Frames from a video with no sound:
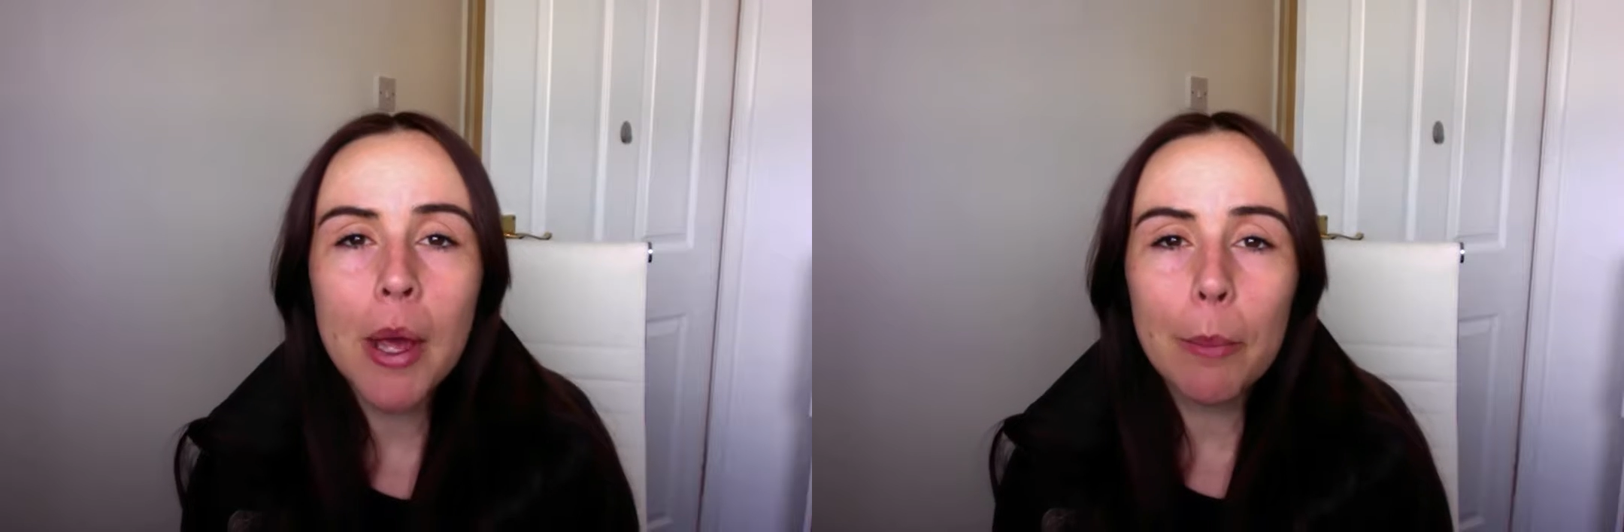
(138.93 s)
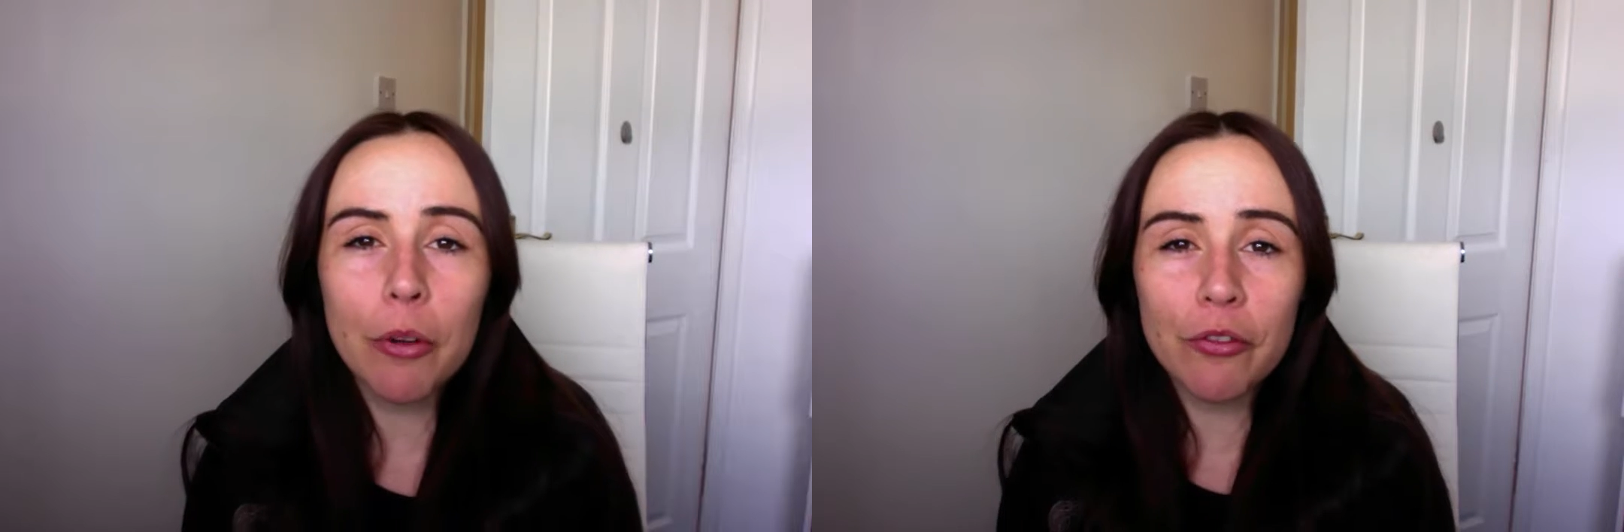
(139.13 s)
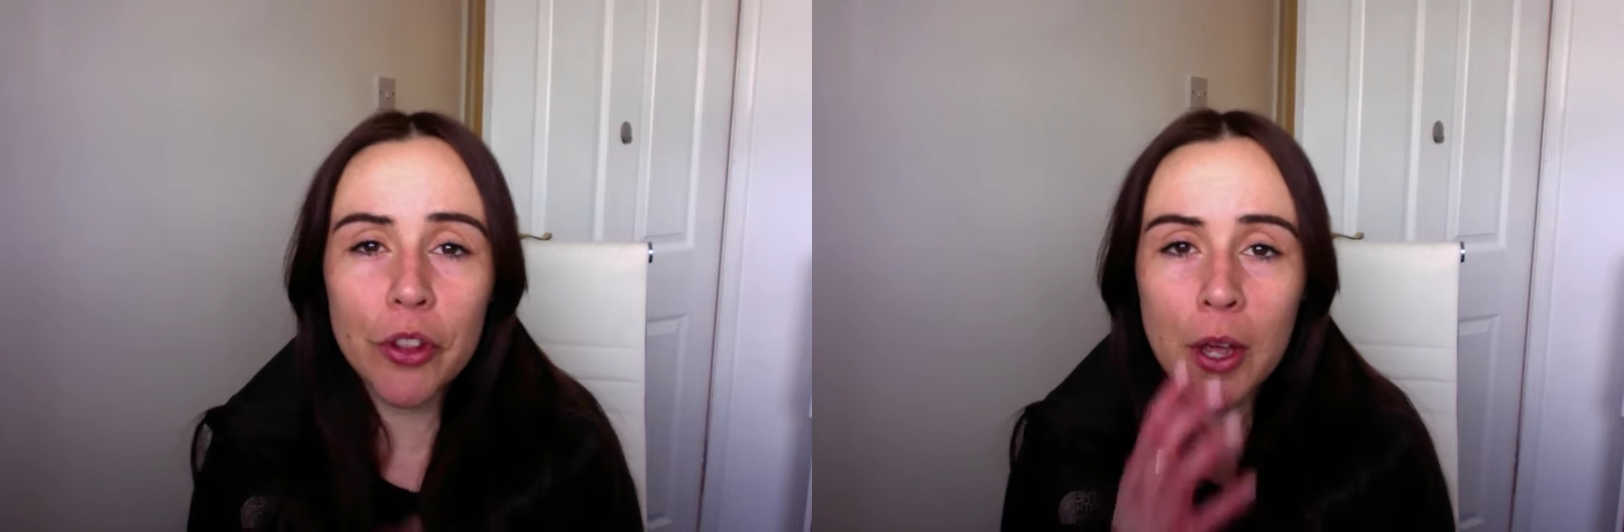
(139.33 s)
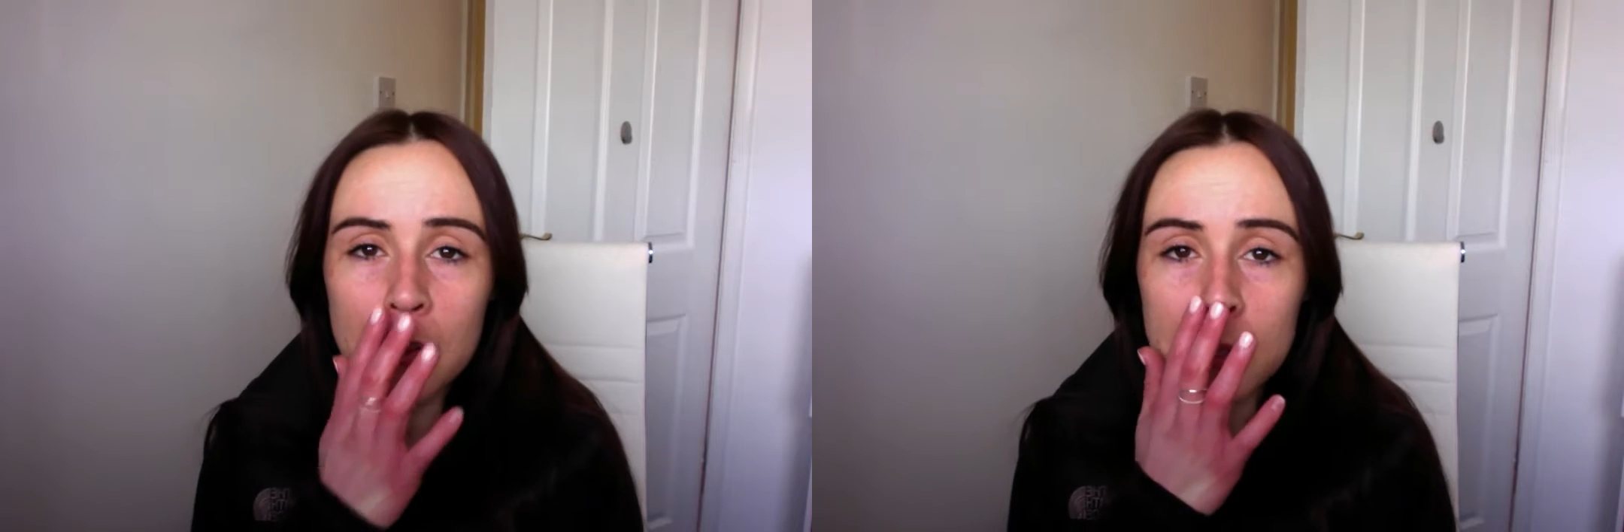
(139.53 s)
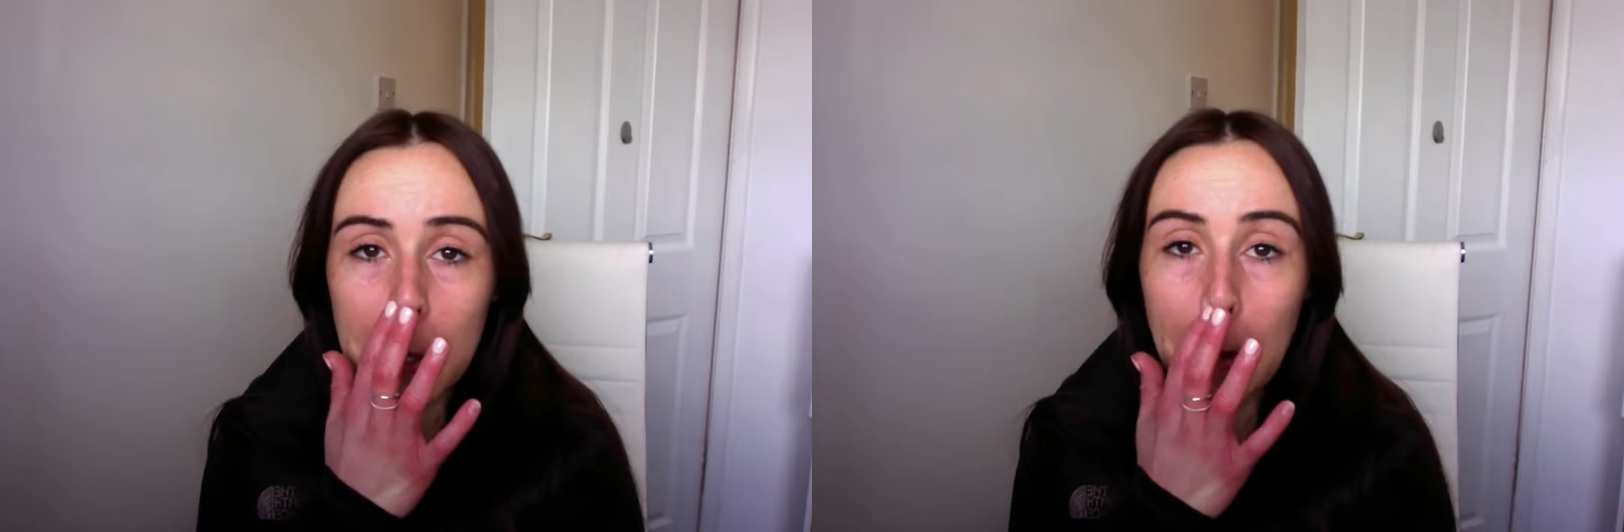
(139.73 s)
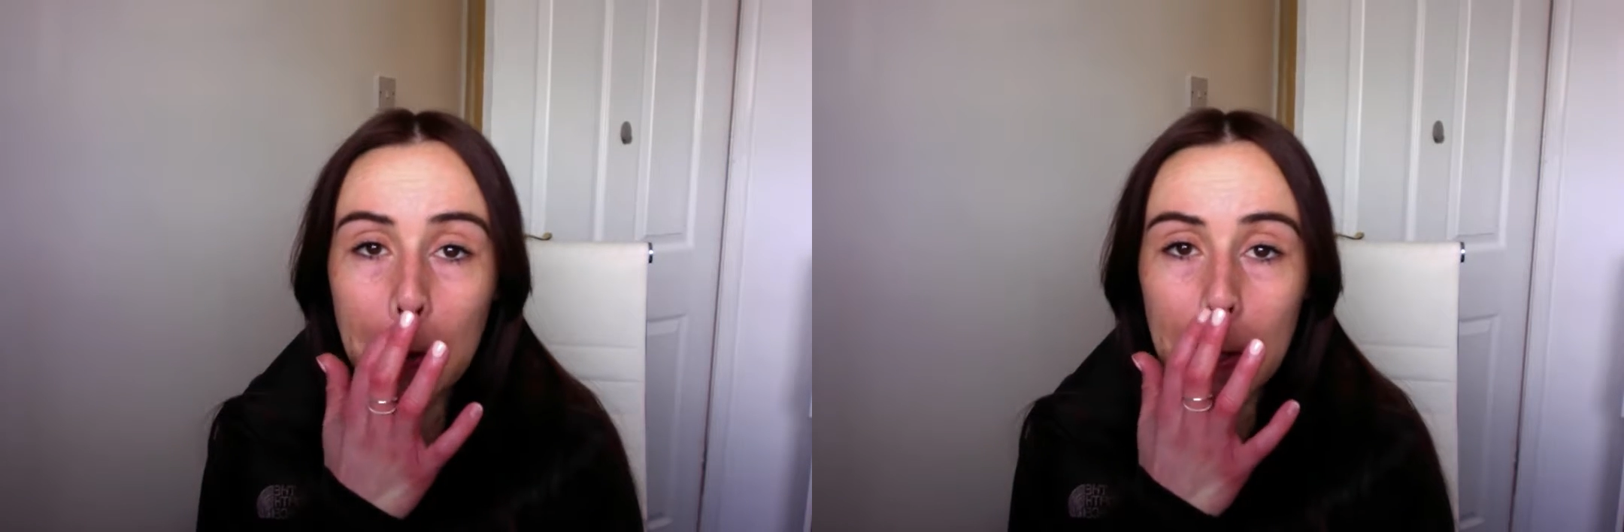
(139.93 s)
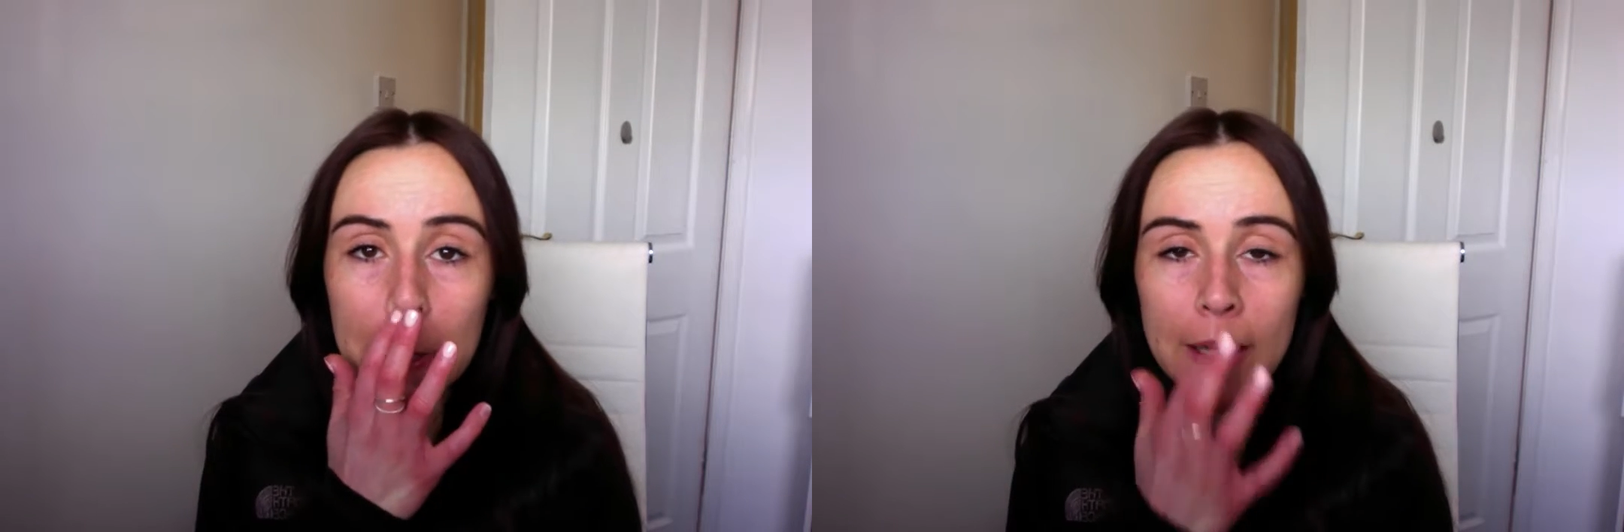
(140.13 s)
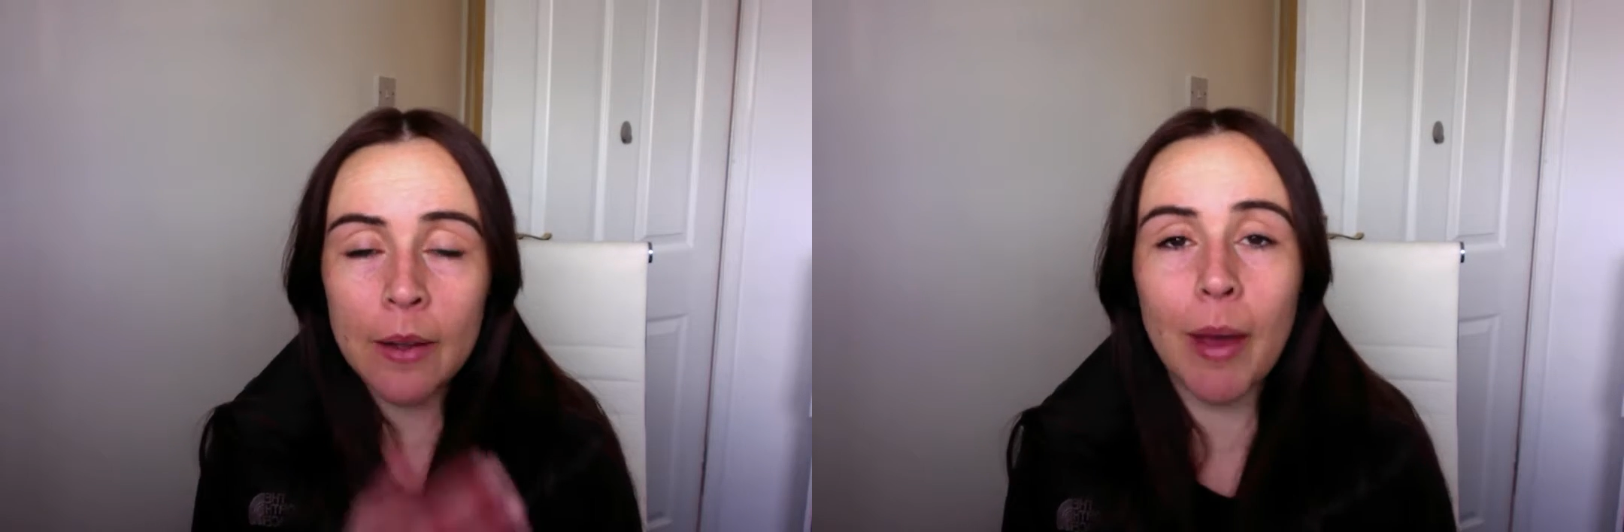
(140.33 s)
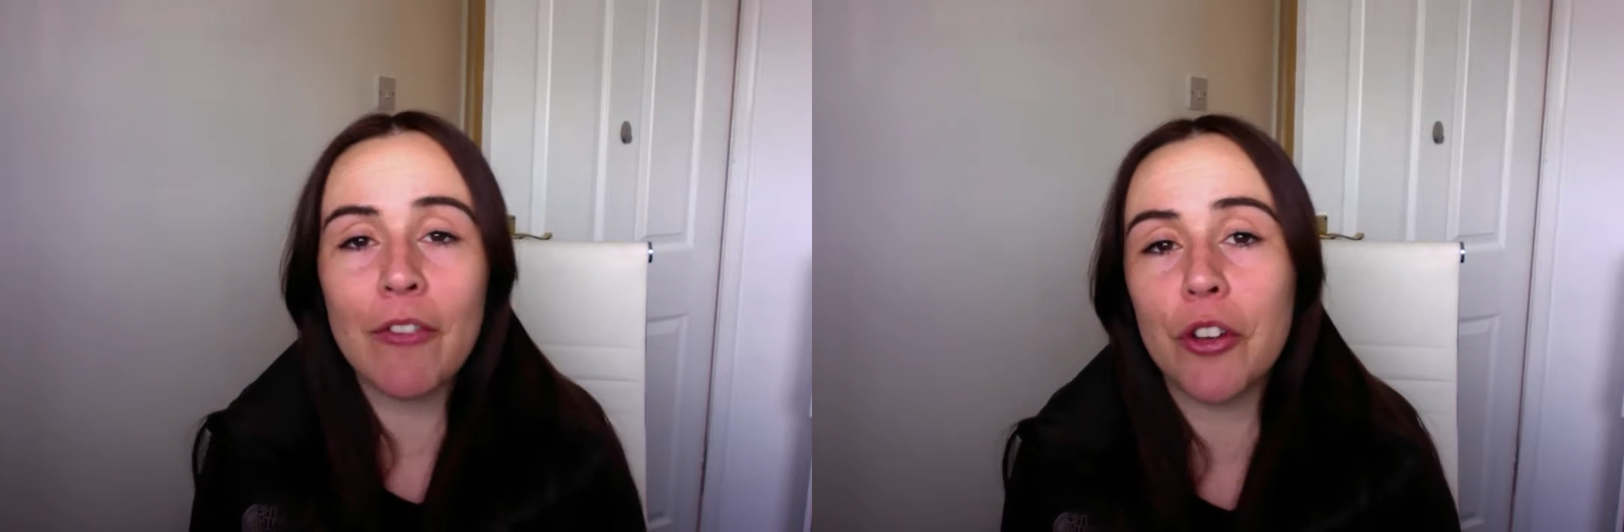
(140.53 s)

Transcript: But for those longer term